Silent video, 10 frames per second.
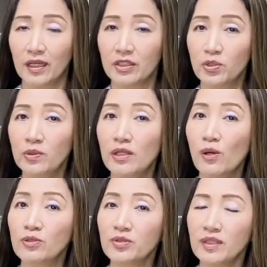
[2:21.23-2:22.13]
You will
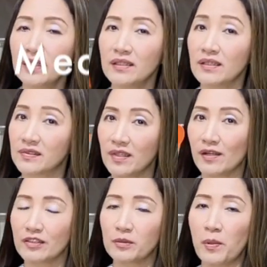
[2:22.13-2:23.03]
also need a
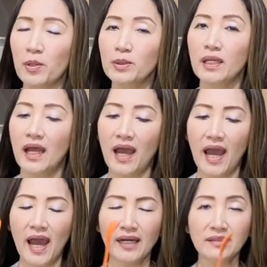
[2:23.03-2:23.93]
stirring spoon
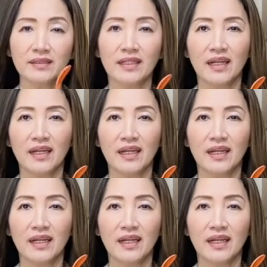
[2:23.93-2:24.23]
and